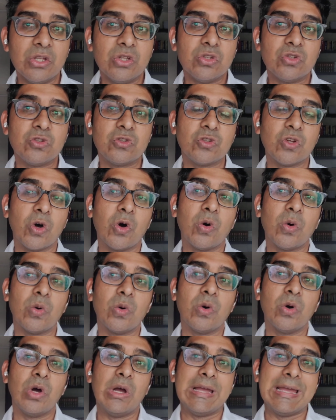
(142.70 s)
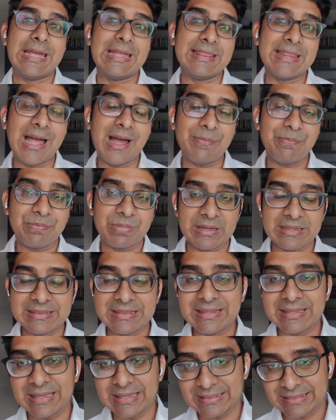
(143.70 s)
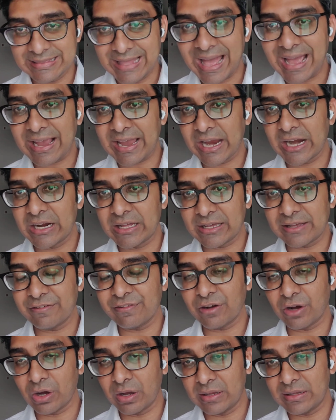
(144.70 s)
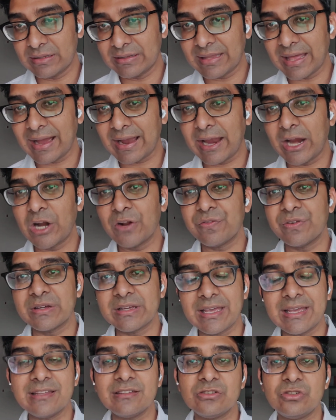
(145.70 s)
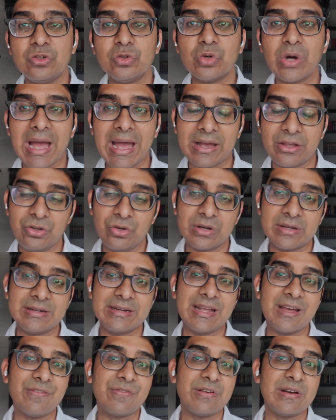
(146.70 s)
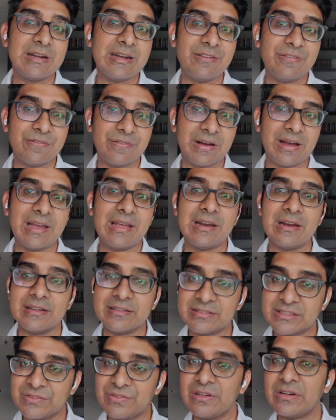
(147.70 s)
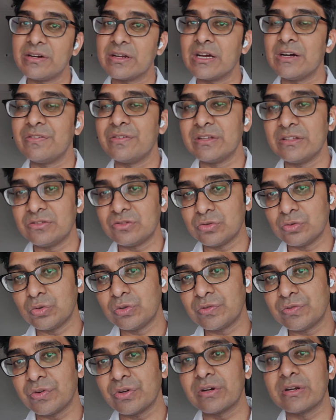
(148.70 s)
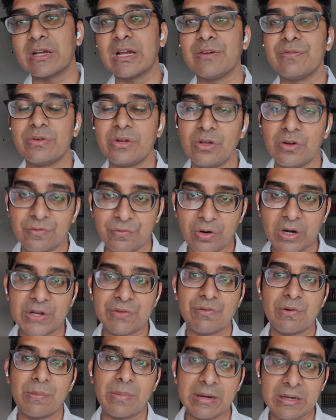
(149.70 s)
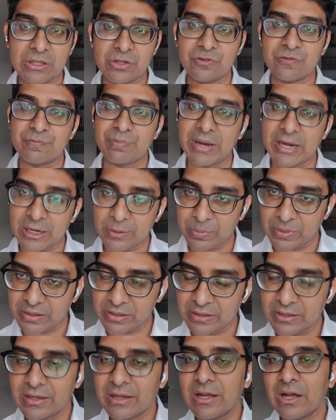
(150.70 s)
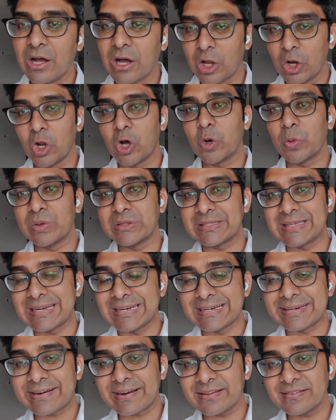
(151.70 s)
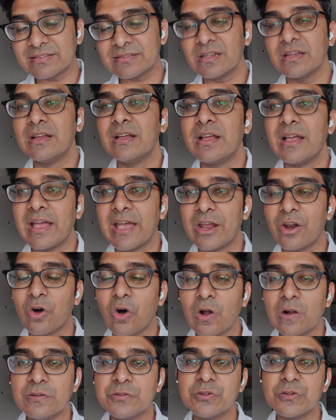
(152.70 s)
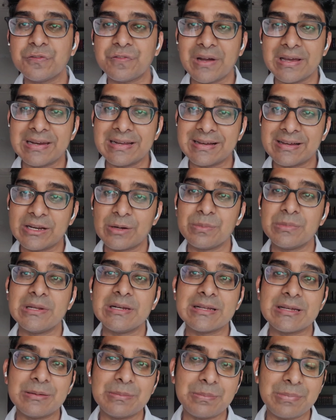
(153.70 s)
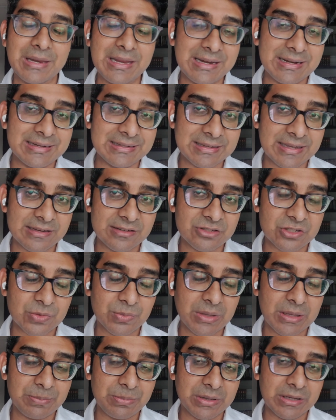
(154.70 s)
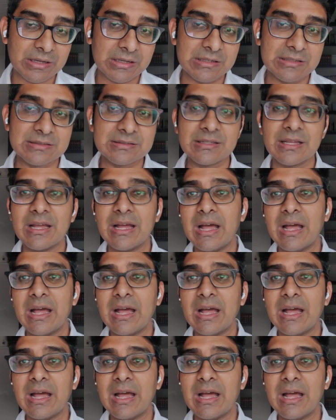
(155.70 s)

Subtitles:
So in that kind of a case, you can definitely file a civil recovery suit for recovery of whatever money you've paid me, along with interest, and also file a criminal complaint against me because